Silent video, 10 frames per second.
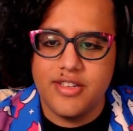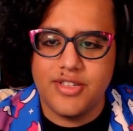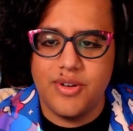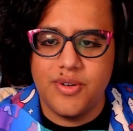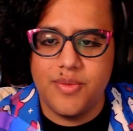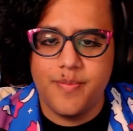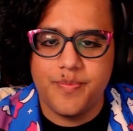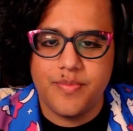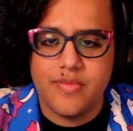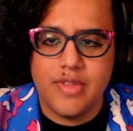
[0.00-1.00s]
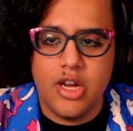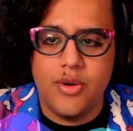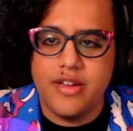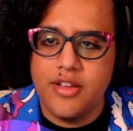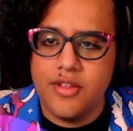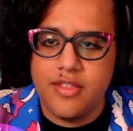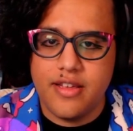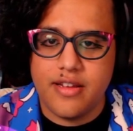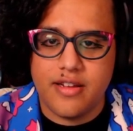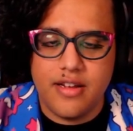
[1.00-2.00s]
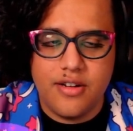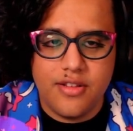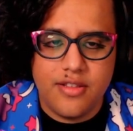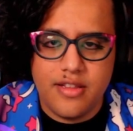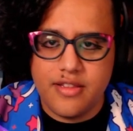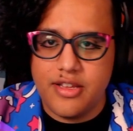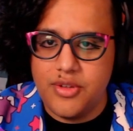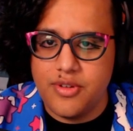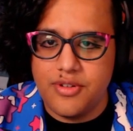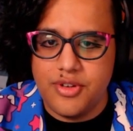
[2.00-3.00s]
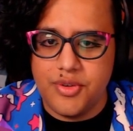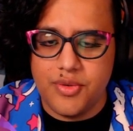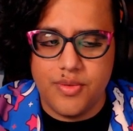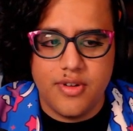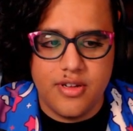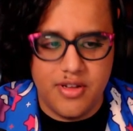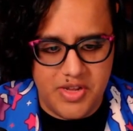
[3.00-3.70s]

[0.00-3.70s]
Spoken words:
So another thing that you can do